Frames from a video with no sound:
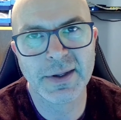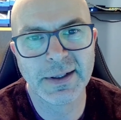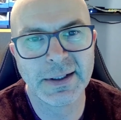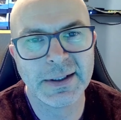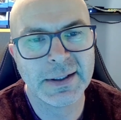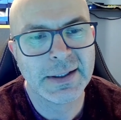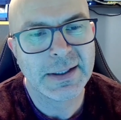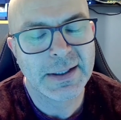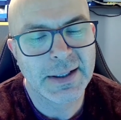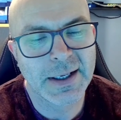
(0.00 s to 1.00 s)
the
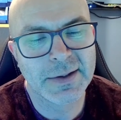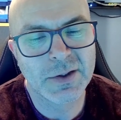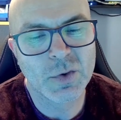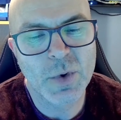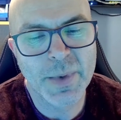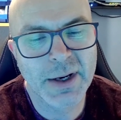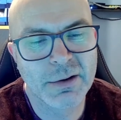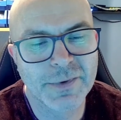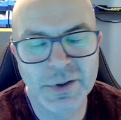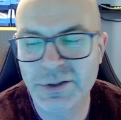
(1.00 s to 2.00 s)
normal
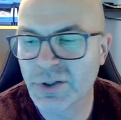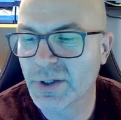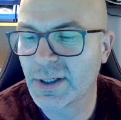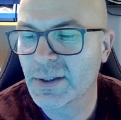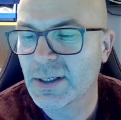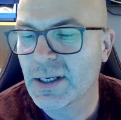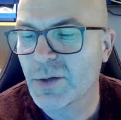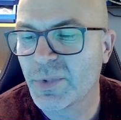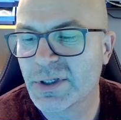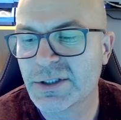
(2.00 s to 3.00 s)
microphone socket.
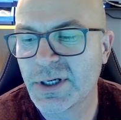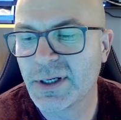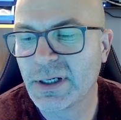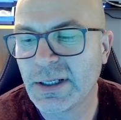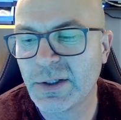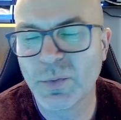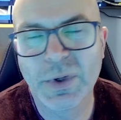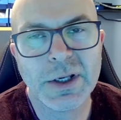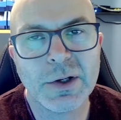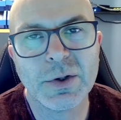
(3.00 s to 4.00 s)
But certainly
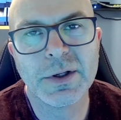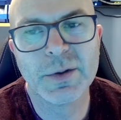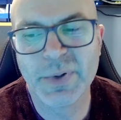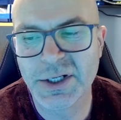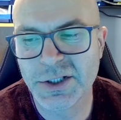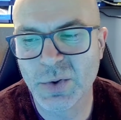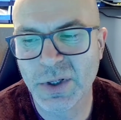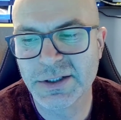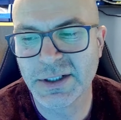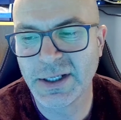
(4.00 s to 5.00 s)
when you look at the picture
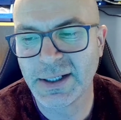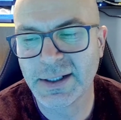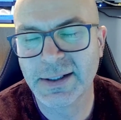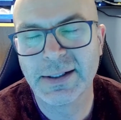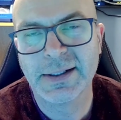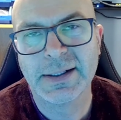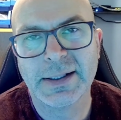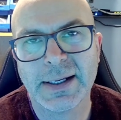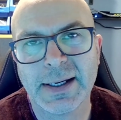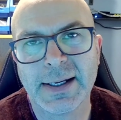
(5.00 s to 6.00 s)
quality here,
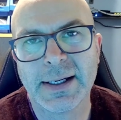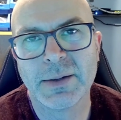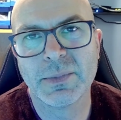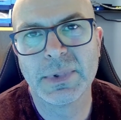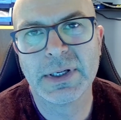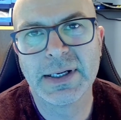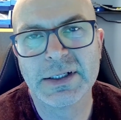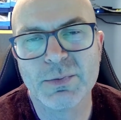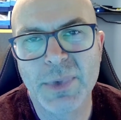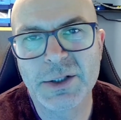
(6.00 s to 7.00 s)
it's
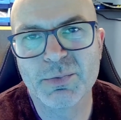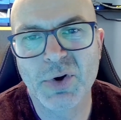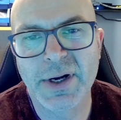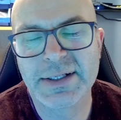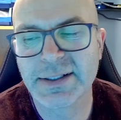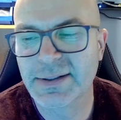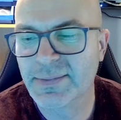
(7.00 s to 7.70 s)
much brighter.